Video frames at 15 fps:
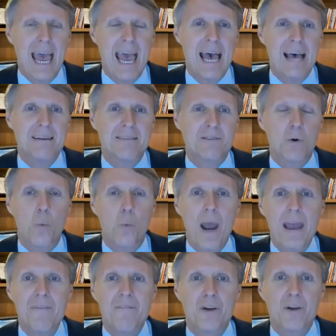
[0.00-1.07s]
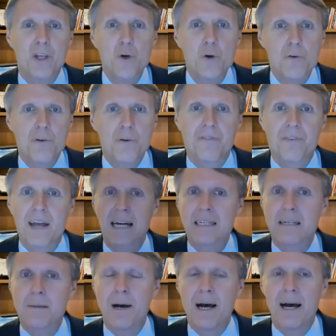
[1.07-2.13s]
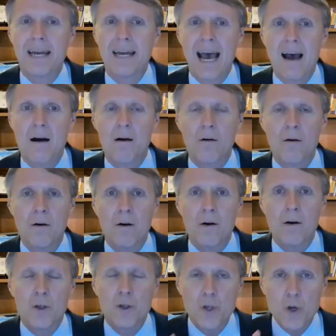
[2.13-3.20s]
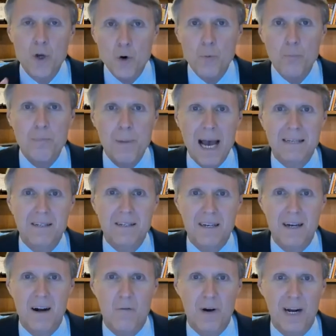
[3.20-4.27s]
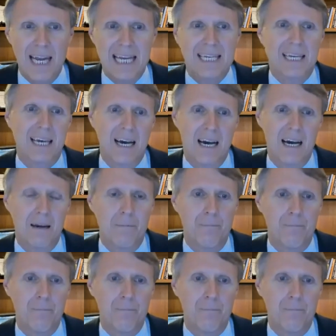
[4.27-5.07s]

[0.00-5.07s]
as a way for you to reflect upon how you best relate to God.